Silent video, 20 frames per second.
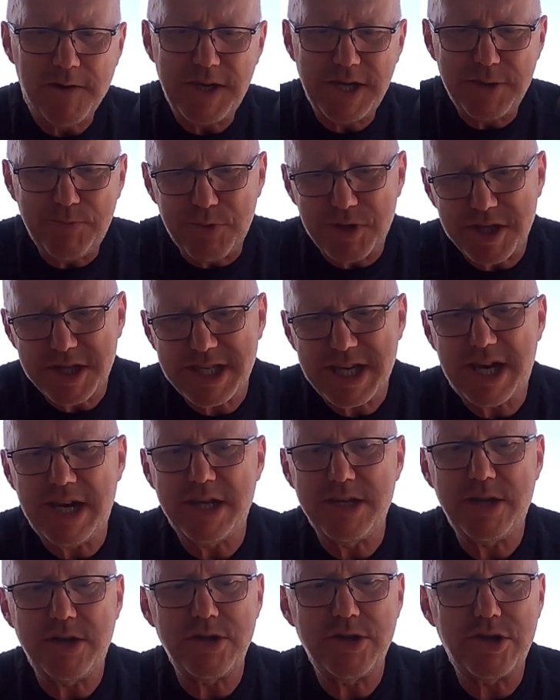Then you put the
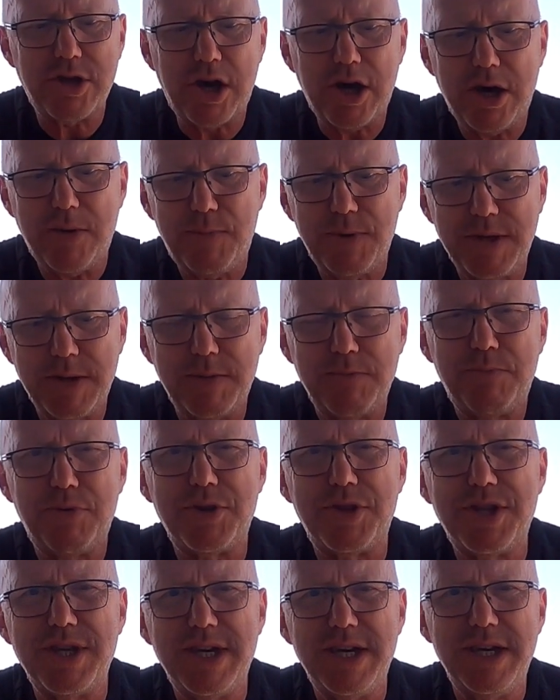salad on top and then
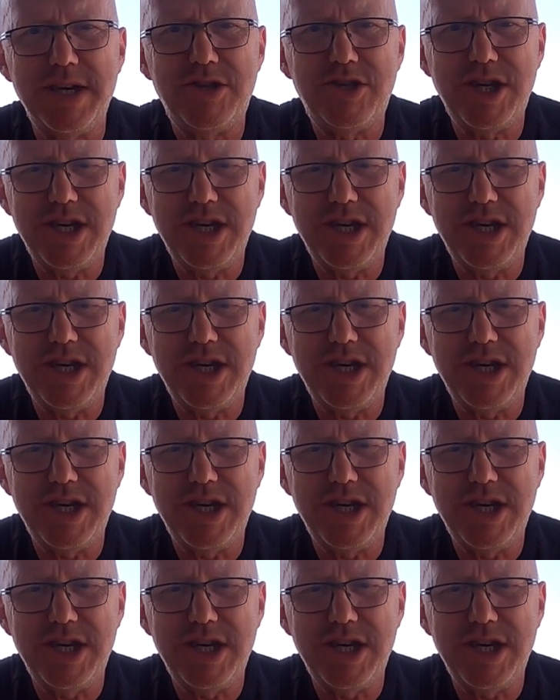put the